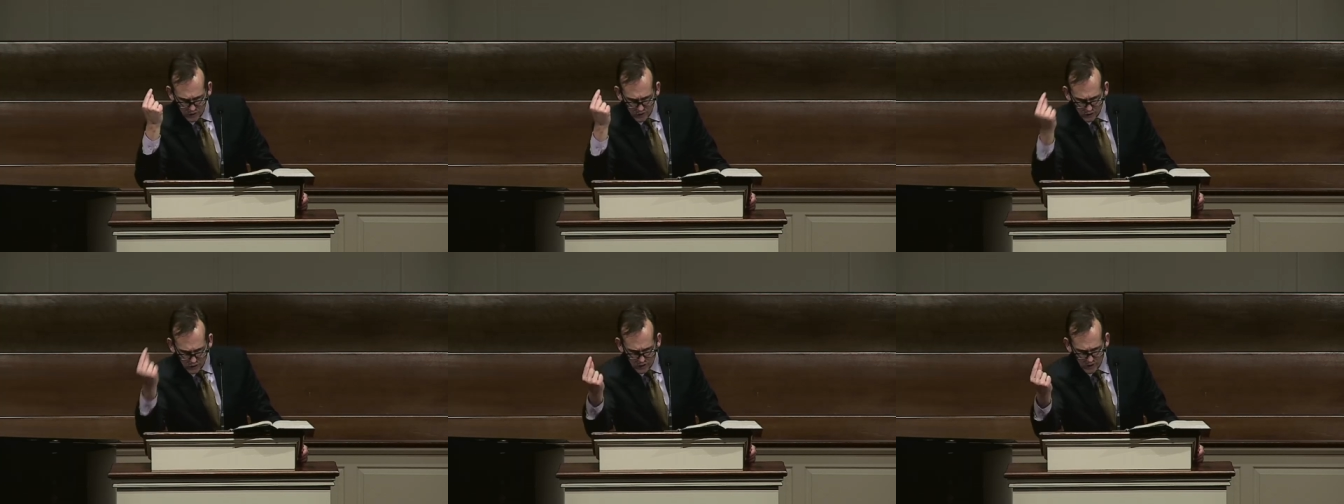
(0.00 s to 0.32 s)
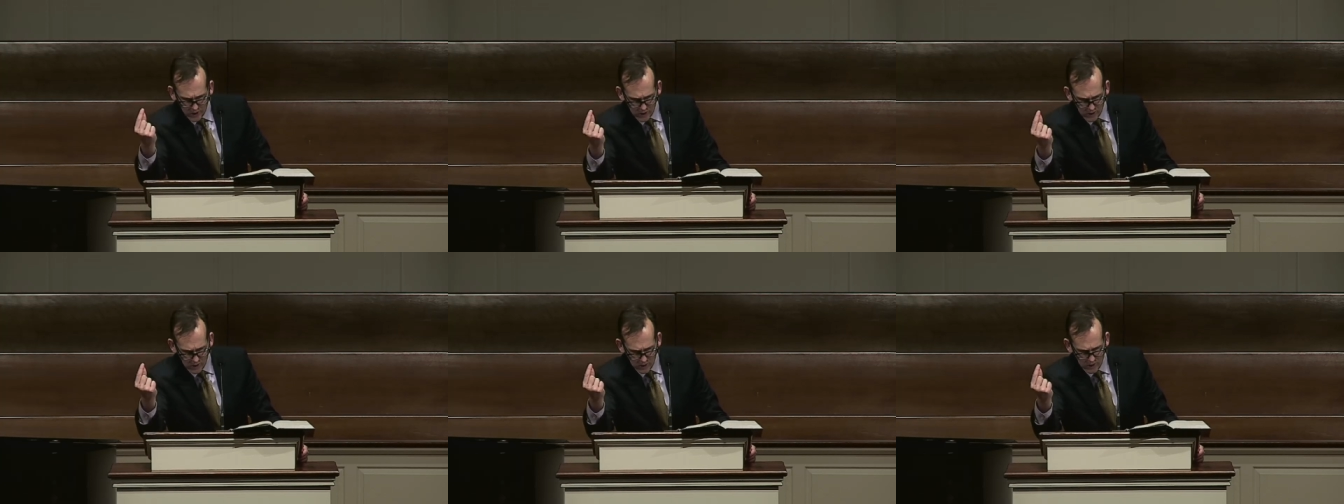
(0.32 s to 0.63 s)

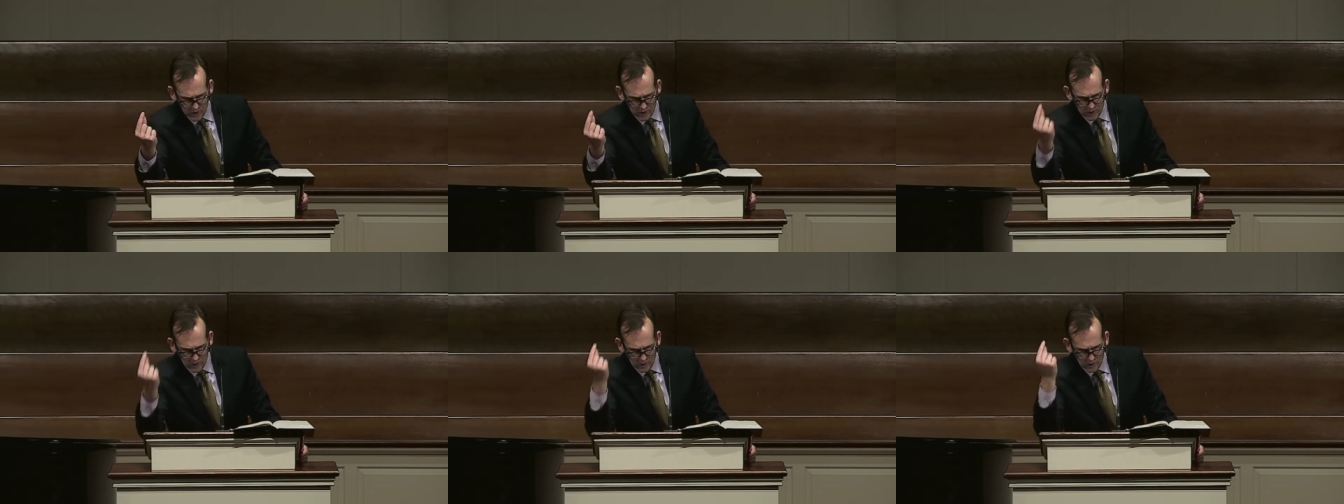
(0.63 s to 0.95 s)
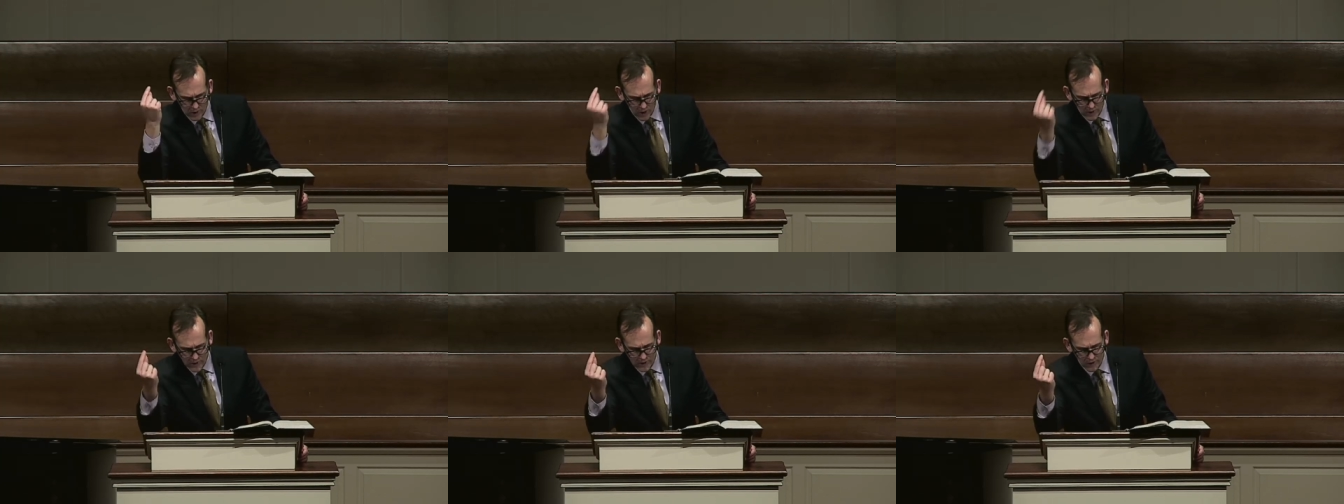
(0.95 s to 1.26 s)

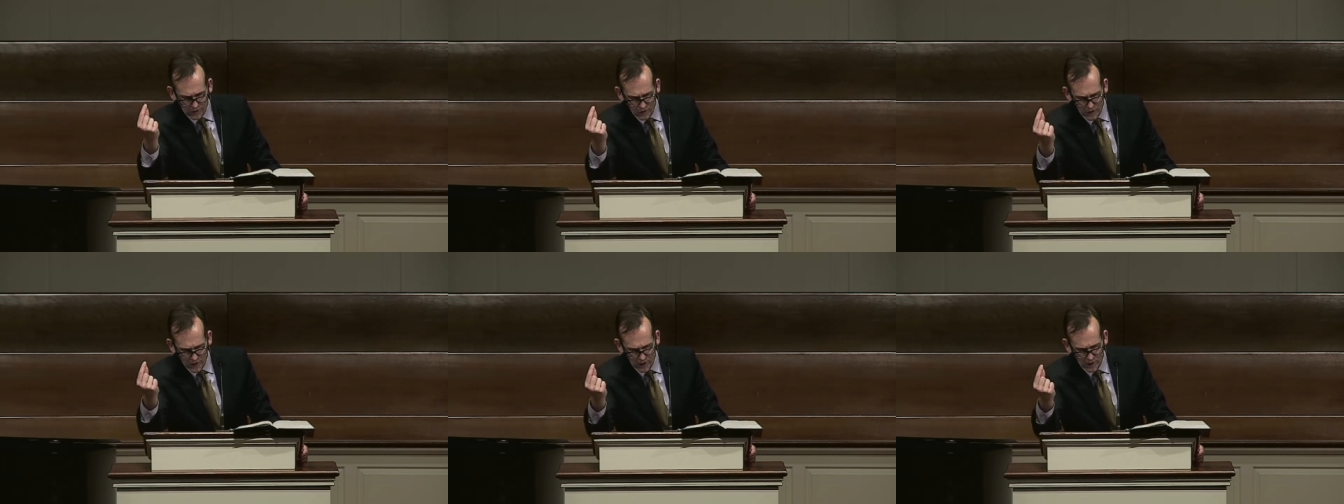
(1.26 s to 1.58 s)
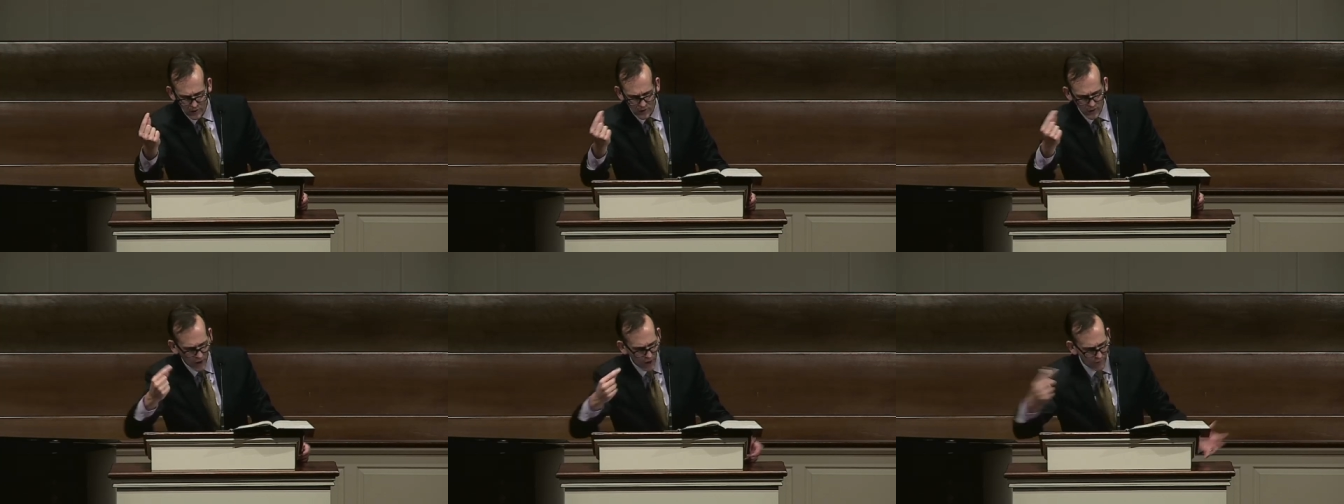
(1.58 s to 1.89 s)
solo, on its
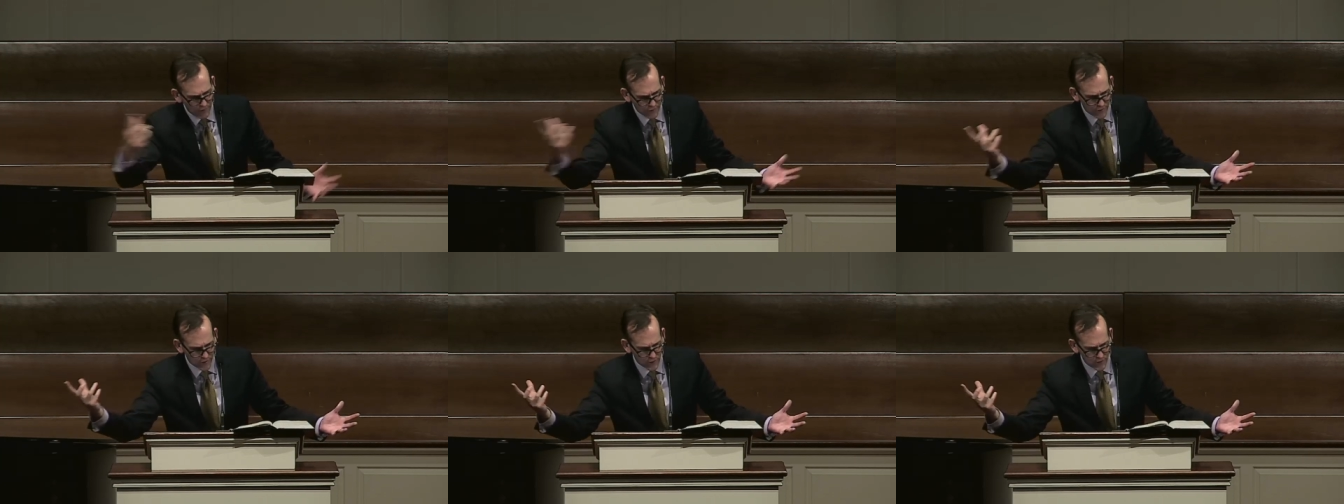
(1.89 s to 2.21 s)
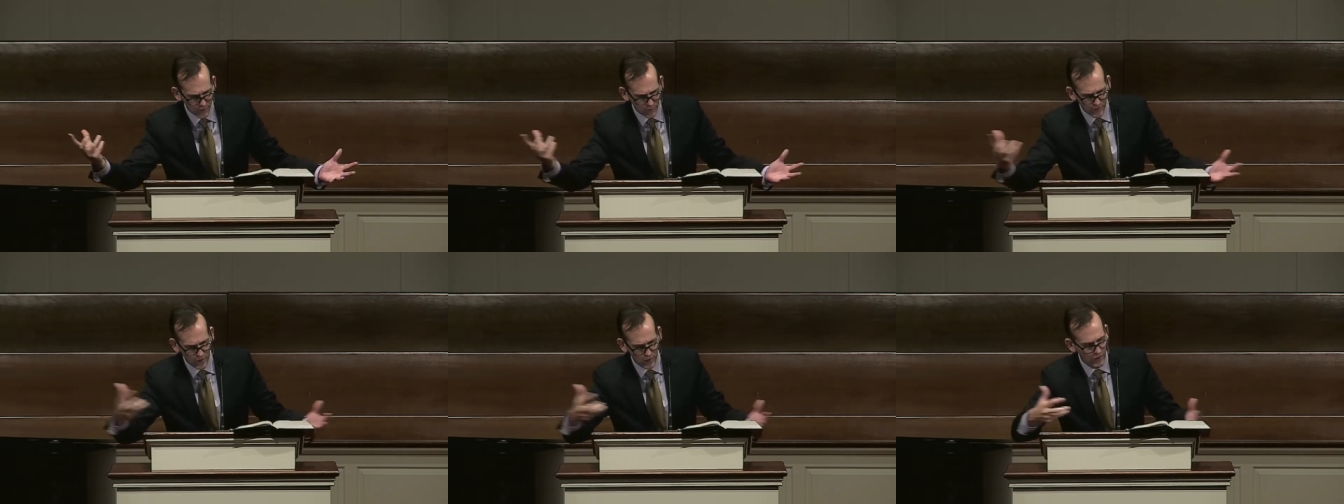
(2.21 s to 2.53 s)
own, not
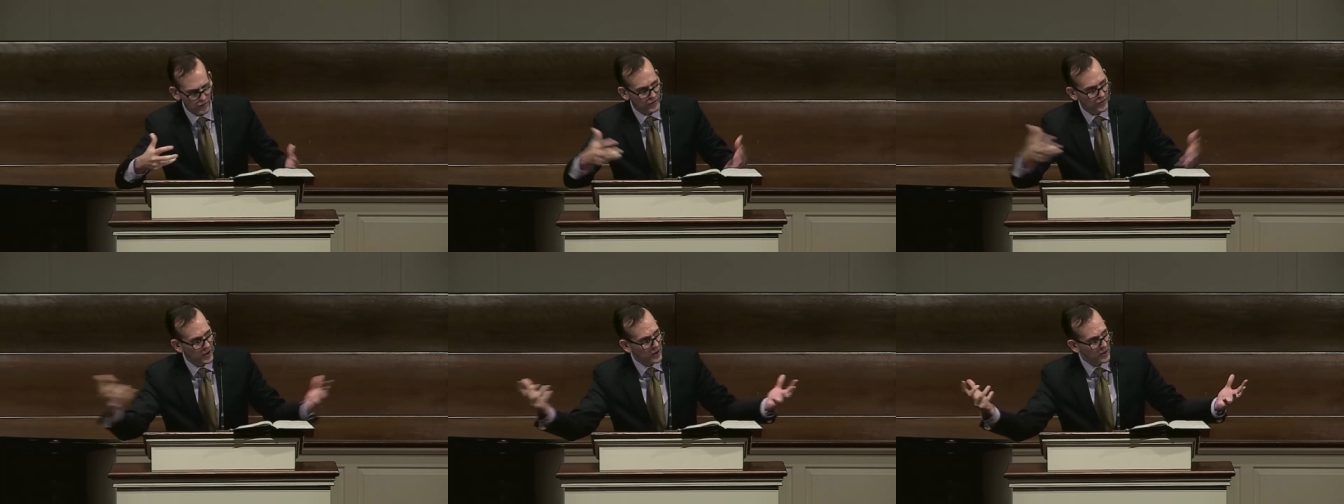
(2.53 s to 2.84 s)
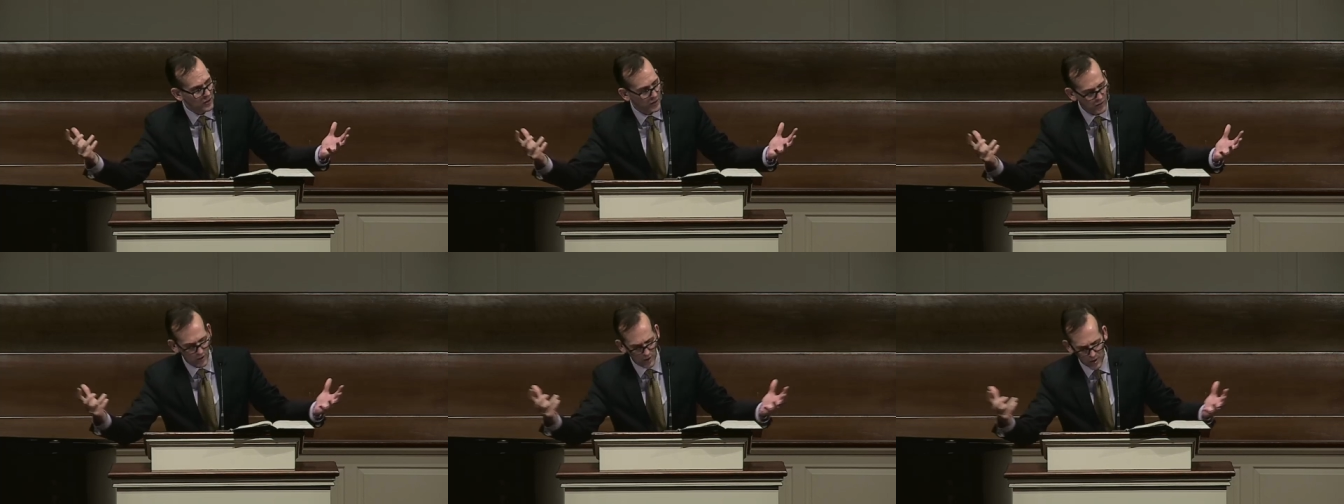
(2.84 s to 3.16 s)
fruitful,
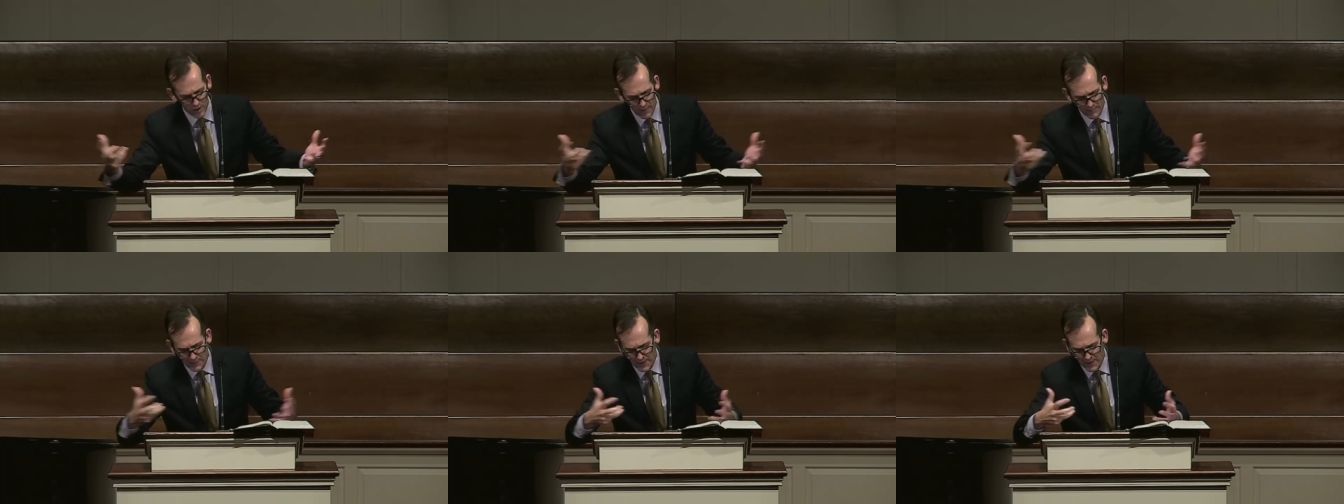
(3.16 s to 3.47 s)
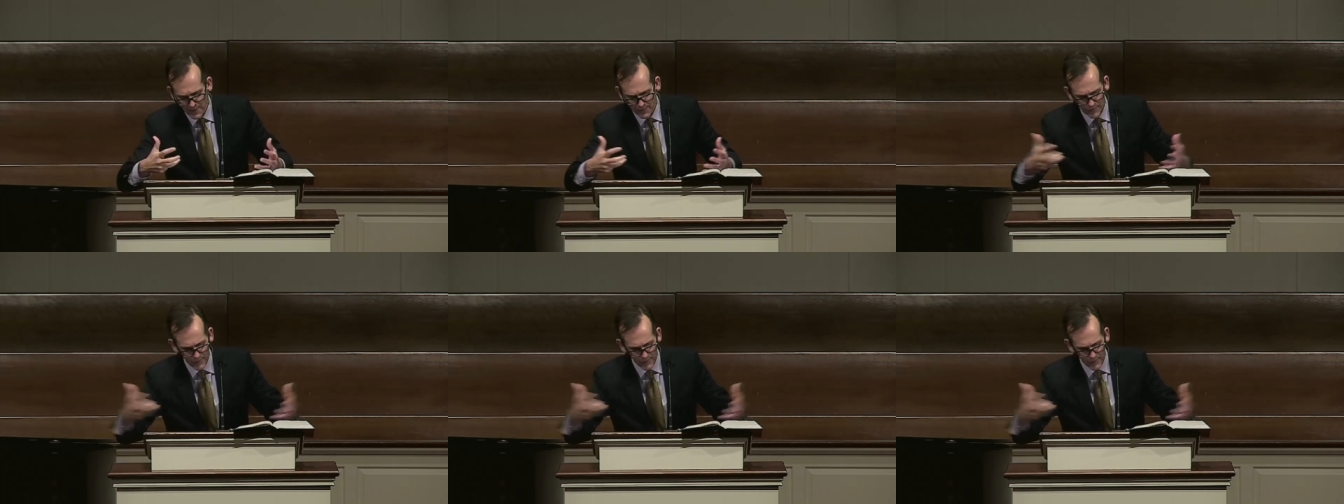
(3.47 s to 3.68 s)
no crop,